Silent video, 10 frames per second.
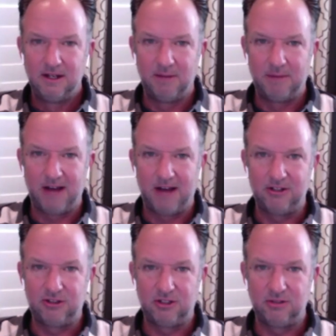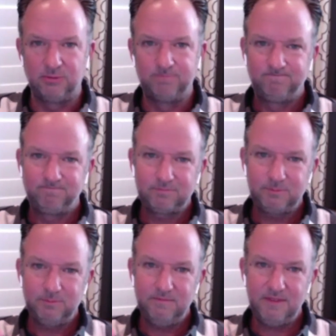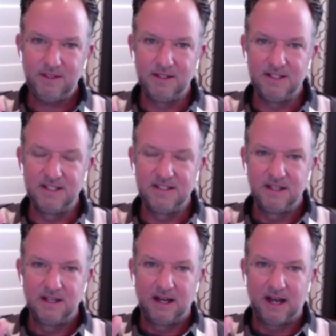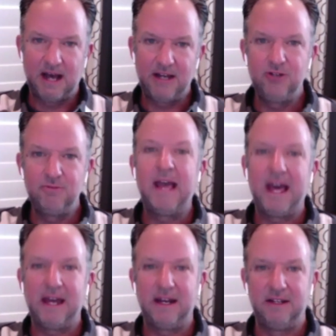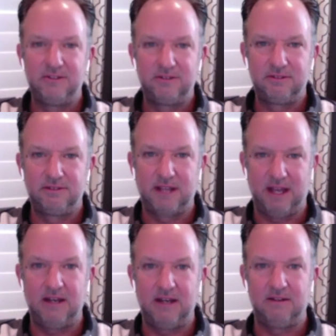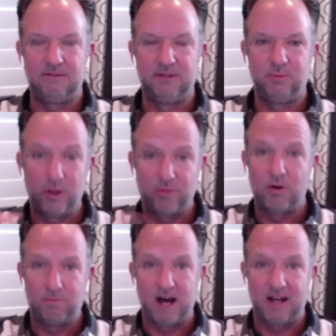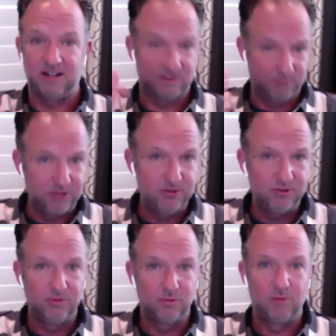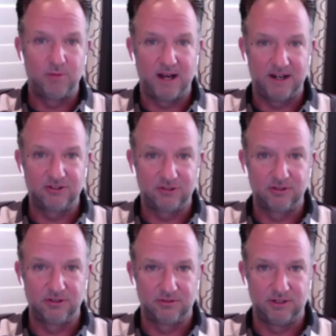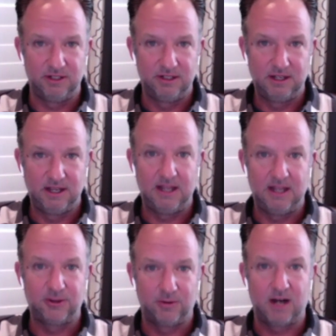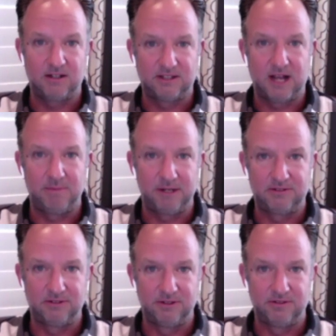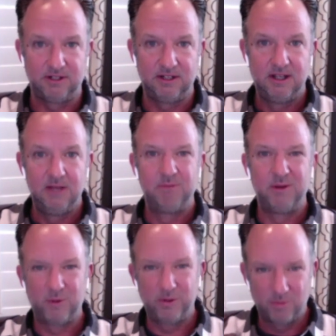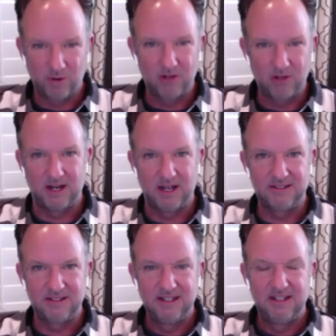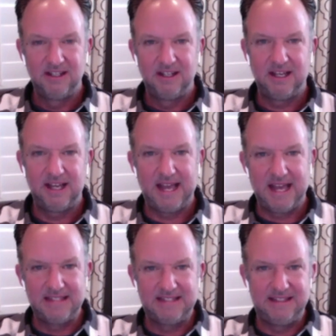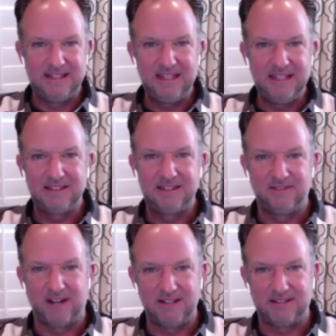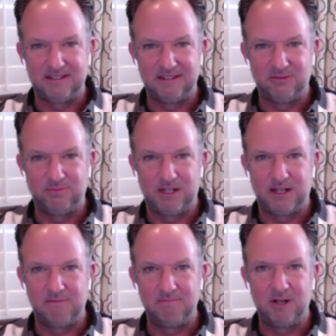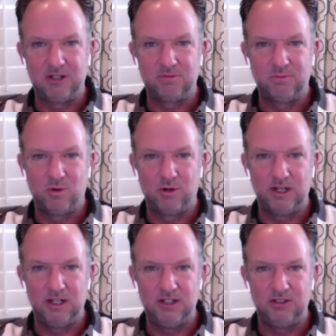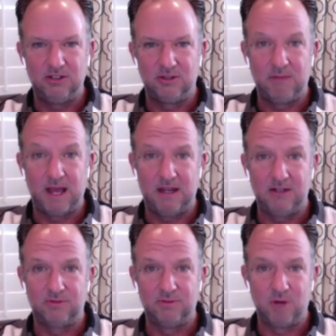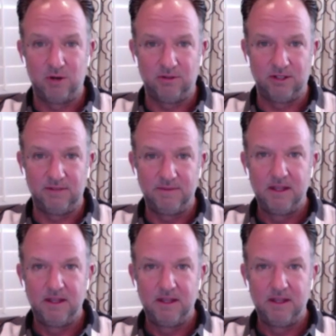about it too is how do you manage can with, with robotics and we do do robotic surgery and microscopic mm-hmm. surgery but with robots as these devices become much more easier to manage remotely